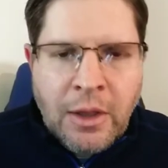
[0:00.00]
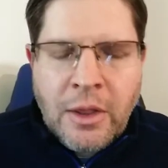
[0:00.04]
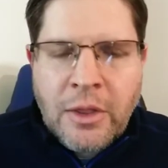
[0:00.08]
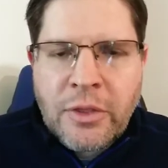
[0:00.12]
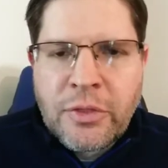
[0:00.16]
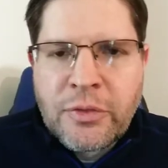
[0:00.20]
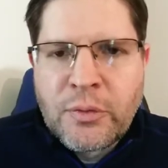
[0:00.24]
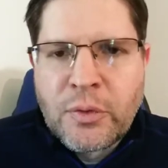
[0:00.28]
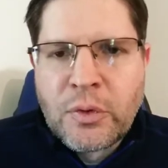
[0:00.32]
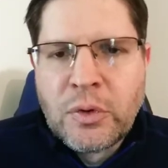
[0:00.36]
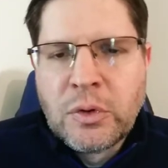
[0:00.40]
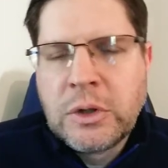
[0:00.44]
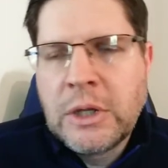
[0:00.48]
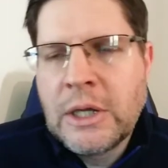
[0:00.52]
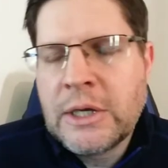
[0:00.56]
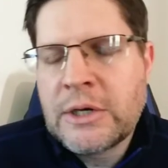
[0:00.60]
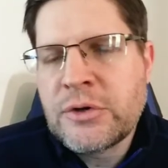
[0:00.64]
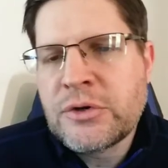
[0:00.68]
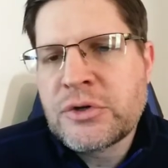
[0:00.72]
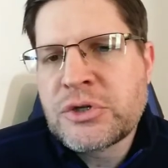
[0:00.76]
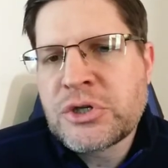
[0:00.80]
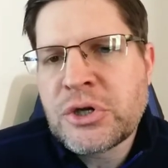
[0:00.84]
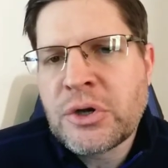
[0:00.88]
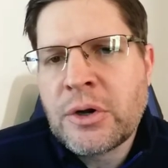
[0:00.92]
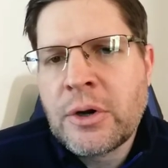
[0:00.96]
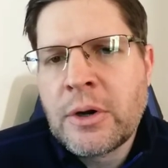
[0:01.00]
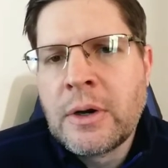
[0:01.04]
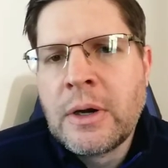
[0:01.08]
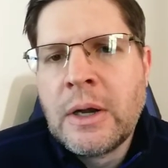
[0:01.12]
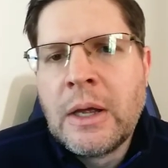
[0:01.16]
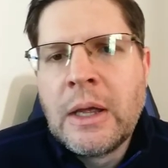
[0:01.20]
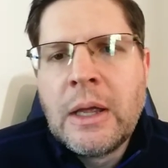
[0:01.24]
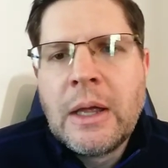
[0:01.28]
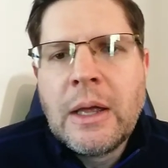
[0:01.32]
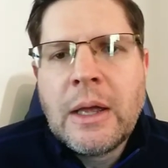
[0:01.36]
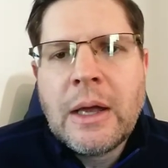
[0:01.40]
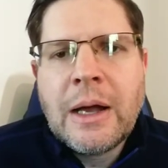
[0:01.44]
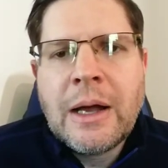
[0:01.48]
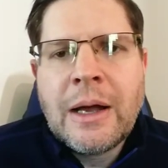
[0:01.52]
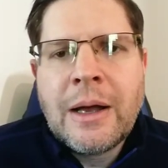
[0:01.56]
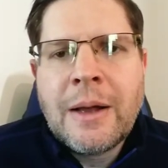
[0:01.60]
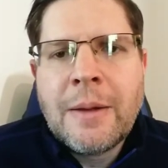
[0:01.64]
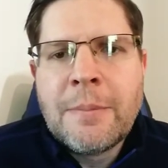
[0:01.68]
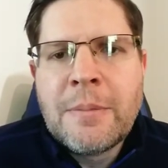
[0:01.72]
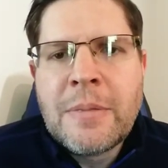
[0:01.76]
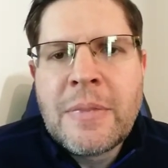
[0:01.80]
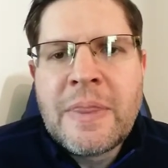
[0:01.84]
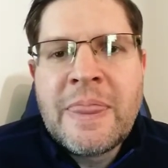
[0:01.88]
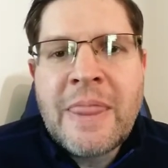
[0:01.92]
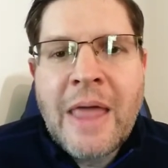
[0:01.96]
through literature.
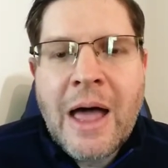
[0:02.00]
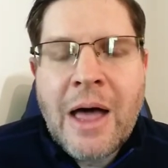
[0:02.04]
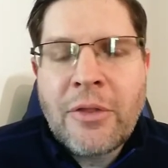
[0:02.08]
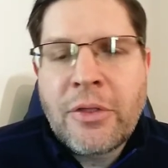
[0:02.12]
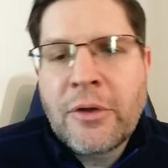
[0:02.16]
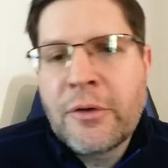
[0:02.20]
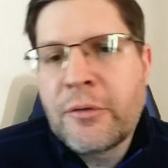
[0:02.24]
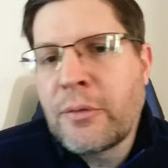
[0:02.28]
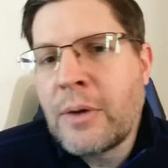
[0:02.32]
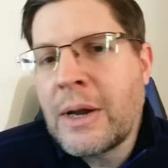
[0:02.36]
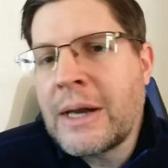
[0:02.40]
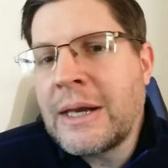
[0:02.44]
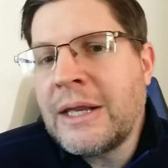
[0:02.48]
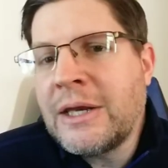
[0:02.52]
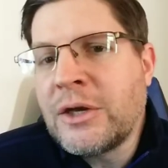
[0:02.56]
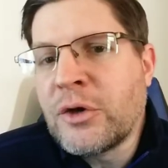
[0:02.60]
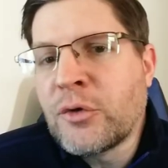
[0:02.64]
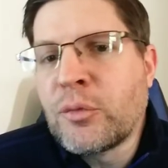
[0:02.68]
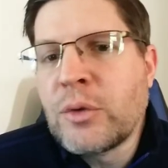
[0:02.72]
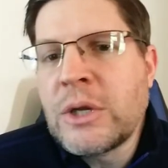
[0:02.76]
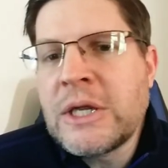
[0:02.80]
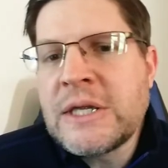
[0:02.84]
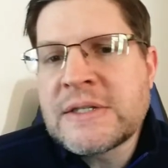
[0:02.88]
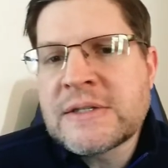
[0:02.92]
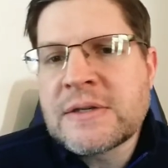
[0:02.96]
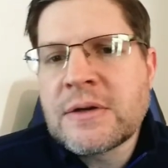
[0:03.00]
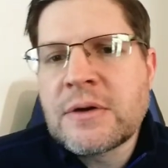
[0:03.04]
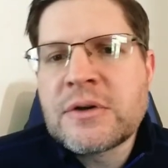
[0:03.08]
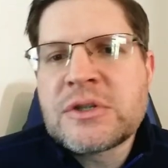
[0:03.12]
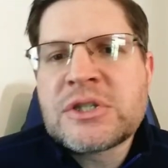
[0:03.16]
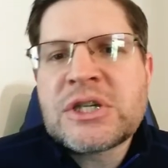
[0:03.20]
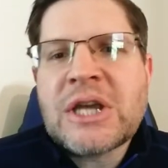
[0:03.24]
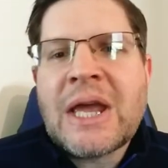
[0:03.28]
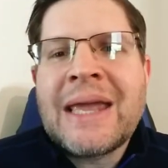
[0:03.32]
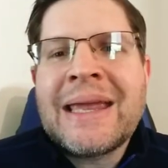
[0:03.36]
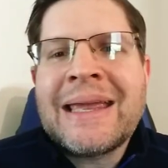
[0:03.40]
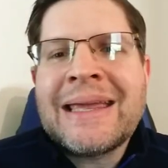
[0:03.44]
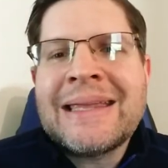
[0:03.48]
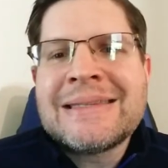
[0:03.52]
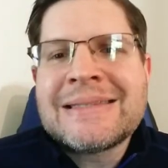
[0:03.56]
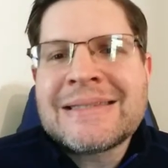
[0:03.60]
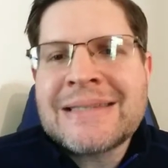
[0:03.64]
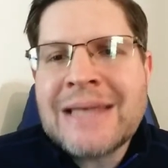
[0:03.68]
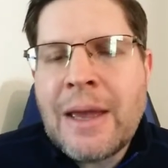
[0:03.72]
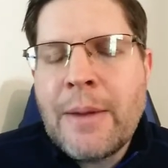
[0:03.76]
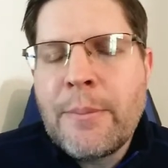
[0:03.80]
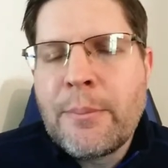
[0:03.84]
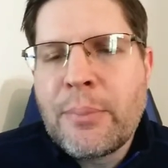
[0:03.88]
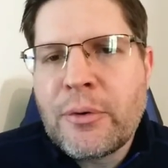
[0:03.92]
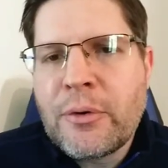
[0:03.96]
Now they're ready to research a
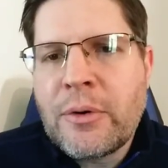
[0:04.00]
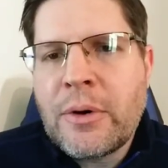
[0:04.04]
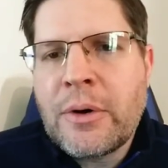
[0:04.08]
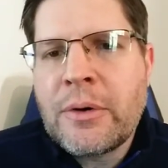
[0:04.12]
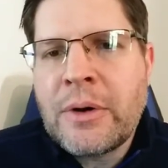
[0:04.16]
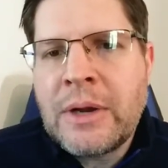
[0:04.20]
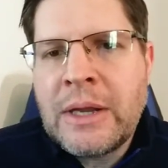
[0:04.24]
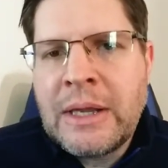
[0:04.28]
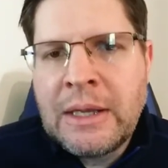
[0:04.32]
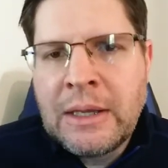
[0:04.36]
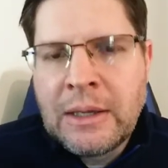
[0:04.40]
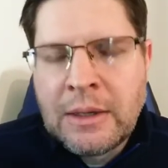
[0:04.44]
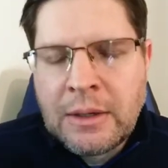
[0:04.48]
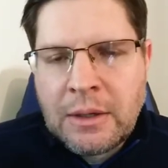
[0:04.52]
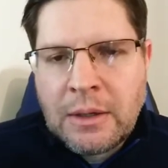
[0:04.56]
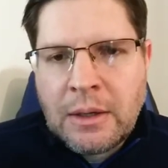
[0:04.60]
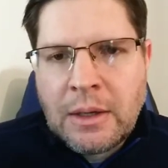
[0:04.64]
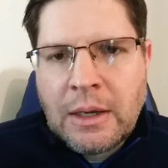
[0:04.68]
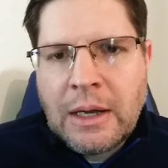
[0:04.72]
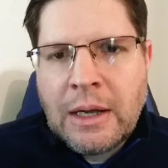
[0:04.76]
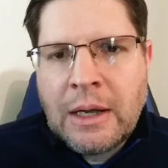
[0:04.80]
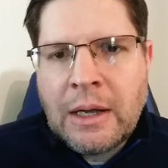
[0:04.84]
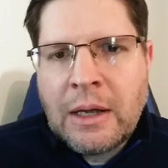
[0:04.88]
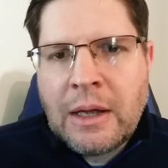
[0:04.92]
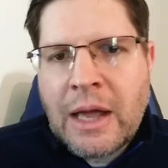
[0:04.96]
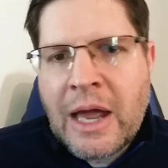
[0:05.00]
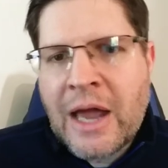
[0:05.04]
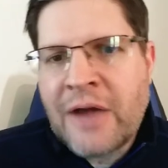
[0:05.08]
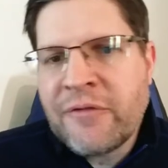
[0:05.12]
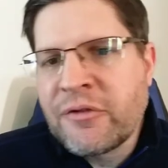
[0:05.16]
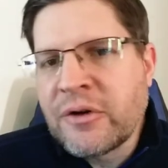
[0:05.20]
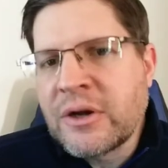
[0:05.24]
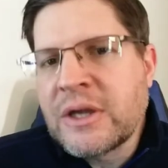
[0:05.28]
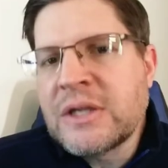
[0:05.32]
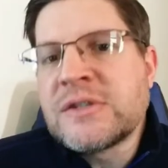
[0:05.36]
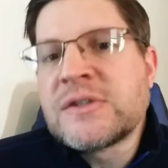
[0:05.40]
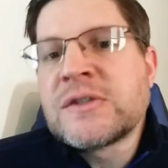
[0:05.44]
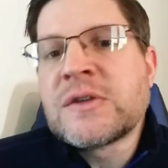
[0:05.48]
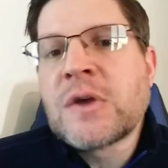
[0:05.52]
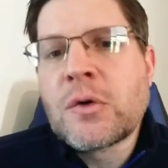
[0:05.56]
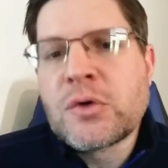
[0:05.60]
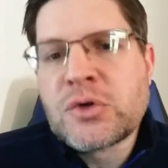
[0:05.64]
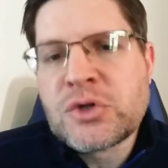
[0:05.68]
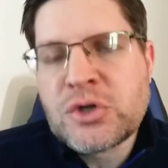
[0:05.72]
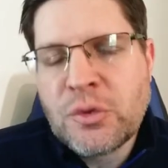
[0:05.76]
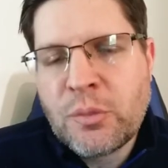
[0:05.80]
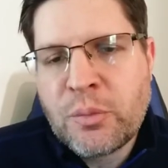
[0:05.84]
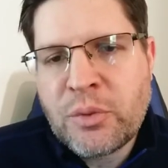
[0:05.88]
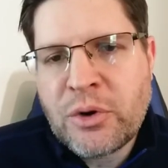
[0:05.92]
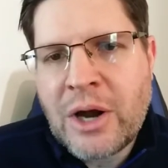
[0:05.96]
contemporary African
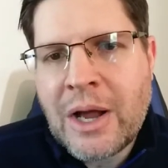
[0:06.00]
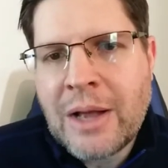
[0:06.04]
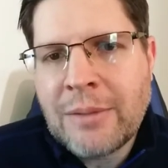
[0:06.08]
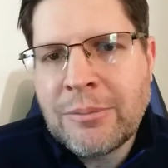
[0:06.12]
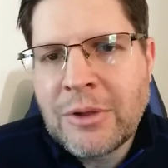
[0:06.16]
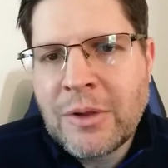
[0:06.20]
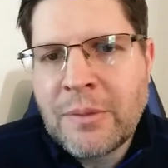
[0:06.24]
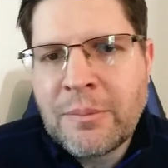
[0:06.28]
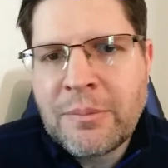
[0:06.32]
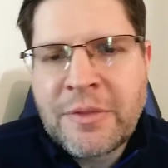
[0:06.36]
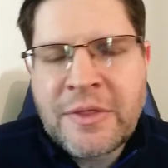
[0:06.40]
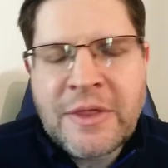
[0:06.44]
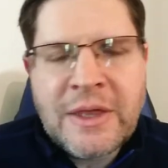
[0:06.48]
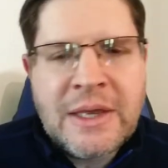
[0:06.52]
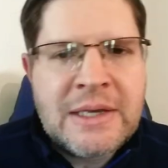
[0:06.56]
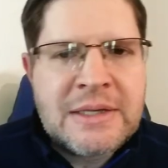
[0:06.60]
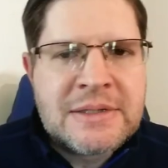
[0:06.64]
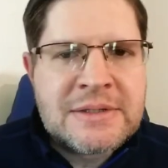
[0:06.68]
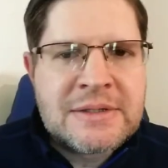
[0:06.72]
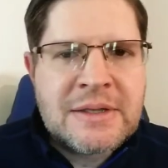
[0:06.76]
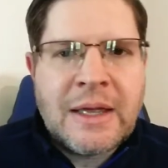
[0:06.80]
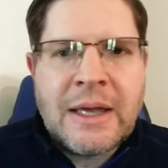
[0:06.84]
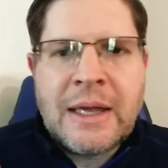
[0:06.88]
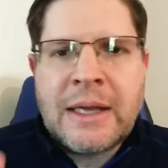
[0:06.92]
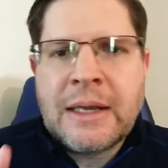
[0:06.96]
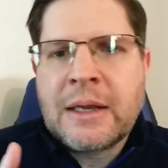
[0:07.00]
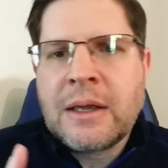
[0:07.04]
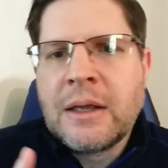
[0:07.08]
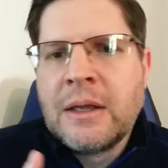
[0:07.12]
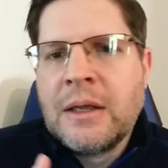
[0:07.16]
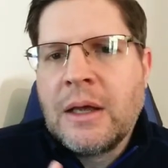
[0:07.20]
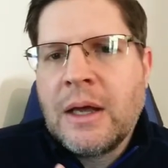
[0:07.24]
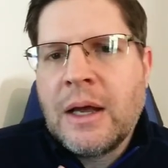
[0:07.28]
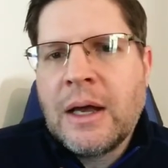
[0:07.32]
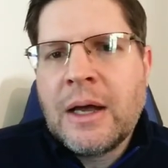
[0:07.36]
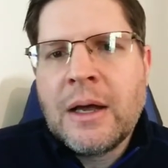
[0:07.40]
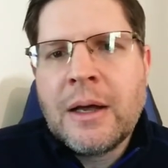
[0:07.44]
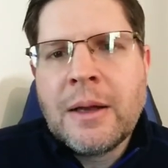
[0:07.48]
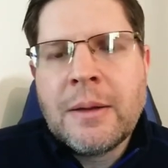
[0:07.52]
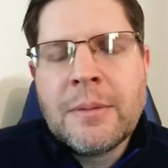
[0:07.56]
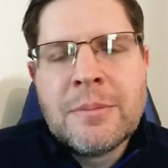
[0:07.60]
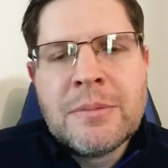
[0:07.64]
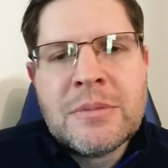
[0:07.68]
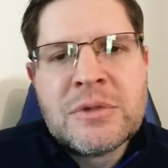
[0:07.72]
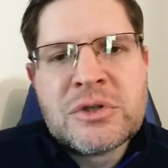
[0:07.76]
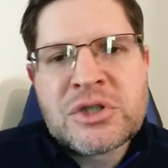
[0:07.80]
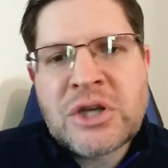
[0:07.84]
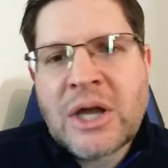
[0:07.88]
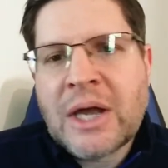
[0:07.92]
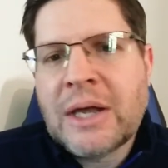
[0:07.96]
social problem, things like
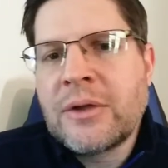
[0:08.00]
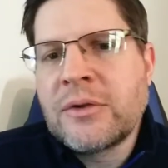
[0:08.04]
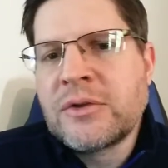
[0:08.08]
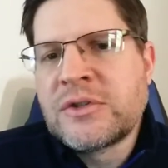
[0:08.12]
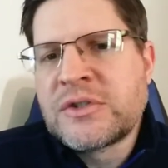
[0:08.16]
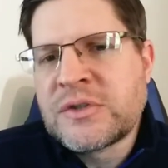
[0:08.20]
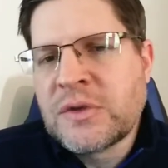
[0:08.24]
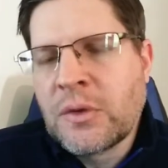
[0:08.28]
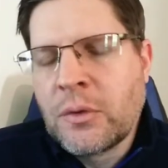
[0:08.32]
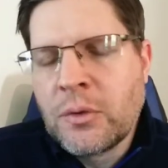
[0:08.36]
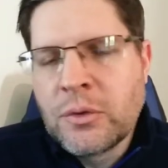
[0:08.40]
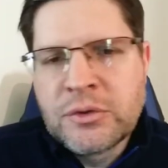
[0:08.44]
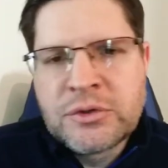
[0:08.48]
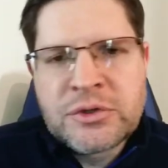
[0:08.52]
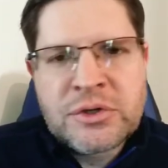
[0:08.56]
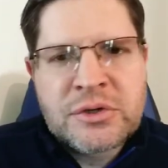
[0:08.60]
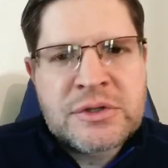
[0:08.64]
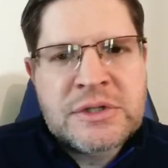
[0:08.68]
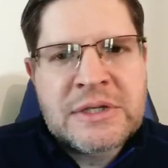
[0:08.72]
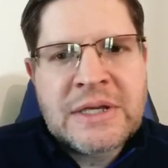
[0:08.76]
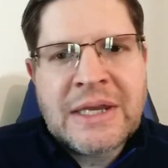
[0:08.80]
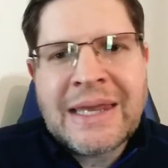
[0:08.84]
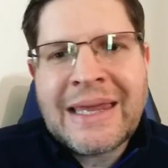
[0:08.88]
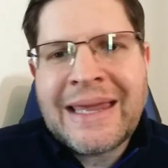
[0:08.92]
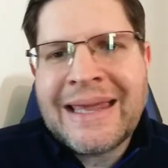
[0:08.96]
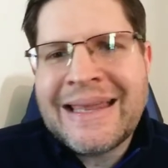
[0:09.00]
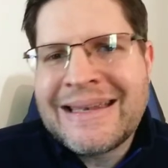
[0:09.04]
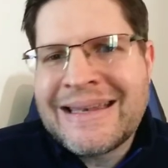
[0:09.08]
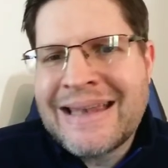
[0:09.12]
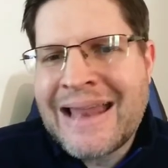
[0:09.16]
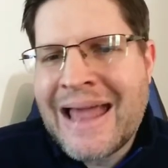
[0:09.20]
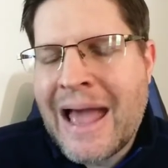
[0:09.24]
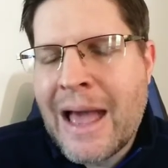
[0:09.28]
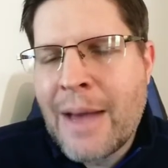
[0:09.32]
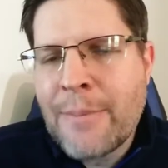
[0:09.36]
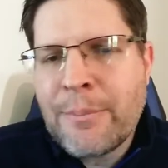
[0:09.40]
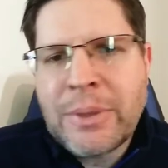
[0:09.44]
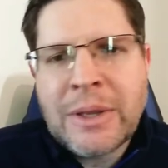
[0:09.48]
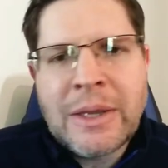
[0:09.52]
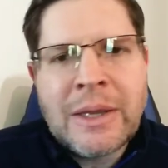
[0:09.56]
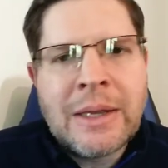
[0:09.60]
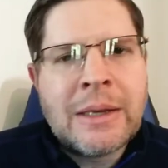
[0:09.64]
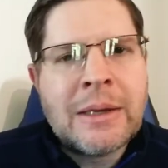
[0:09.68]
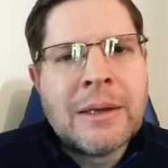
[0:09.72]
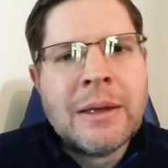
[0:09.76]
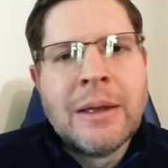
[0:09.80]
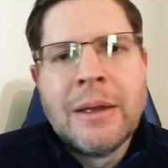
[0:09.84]
child soldiers, kidnapping,